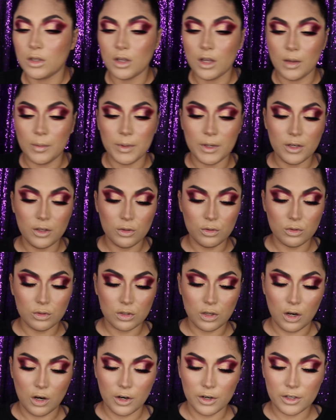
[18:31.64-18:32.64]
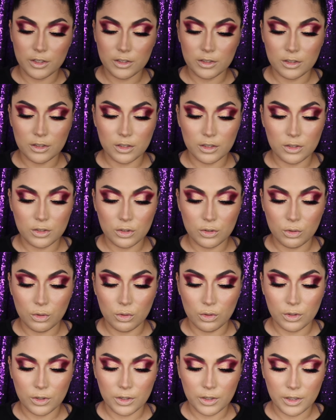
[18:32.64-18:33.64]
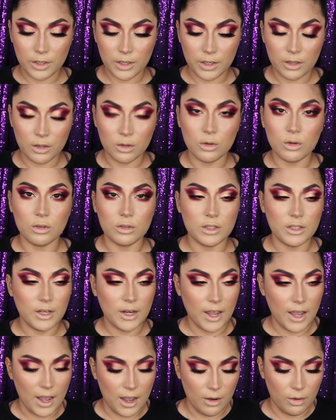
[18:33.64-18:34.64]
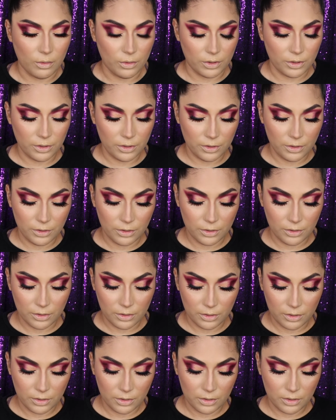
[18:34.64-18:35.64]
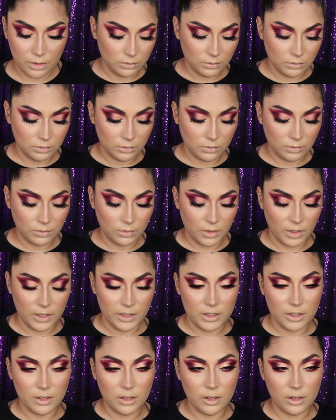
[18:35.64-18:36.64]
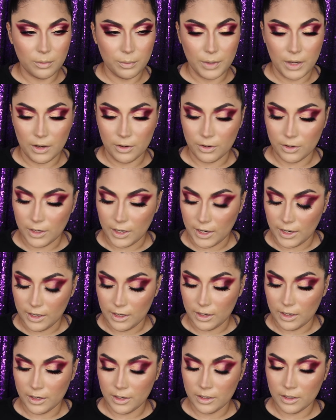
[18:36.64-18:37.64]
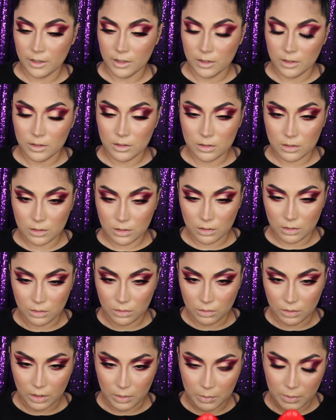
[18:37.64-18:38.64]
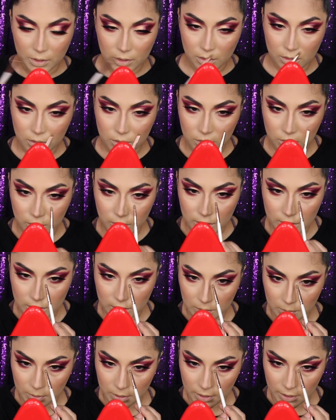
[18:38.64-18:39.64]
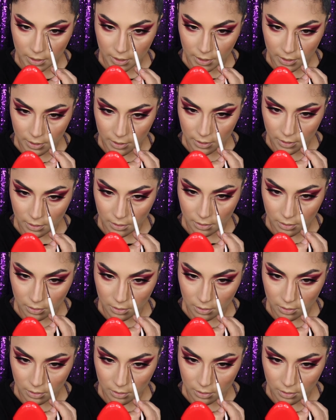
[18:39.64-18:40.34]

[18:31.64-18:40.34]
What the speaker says: I'm gonna use Artist Couture in Golden Hour. It's another powder highlight. So what I'm gonna do is I'm gonna add it